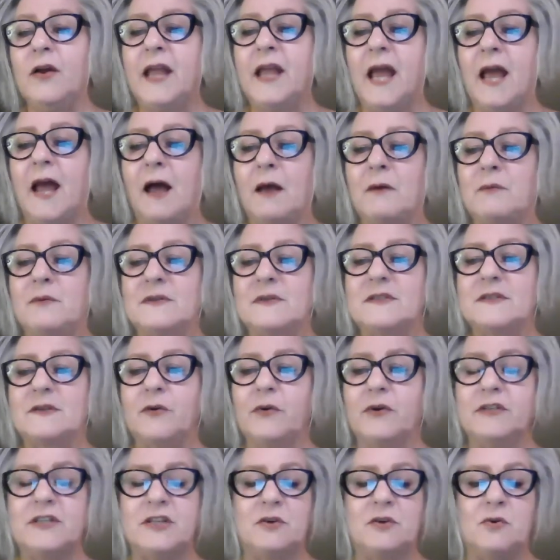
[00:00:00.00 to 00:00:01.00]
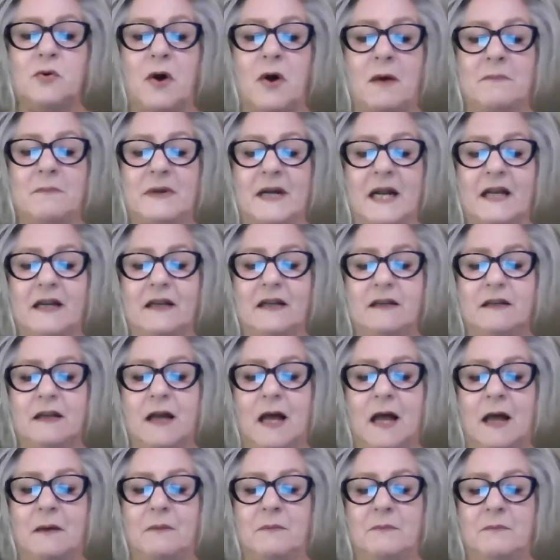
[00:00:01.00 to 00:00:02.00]
Okay, I was going to go on, but I
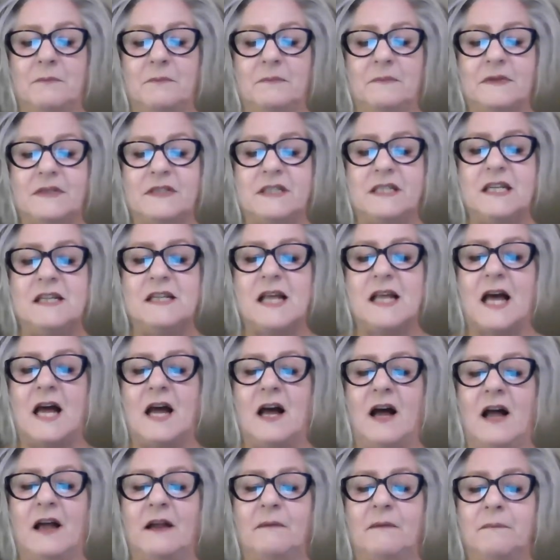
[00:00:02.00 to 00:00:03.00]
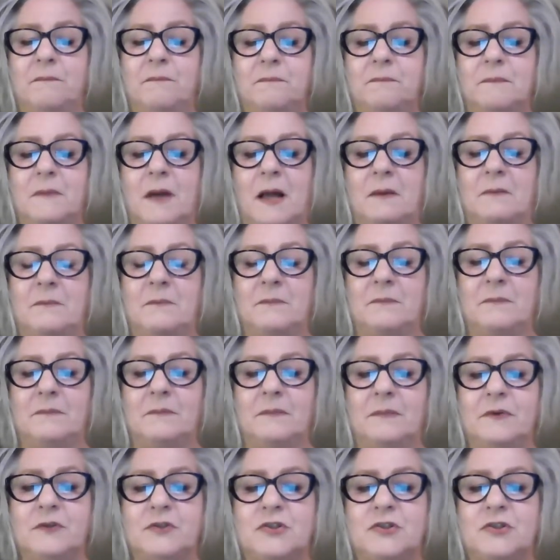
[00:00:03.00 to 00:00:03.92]
see that I'm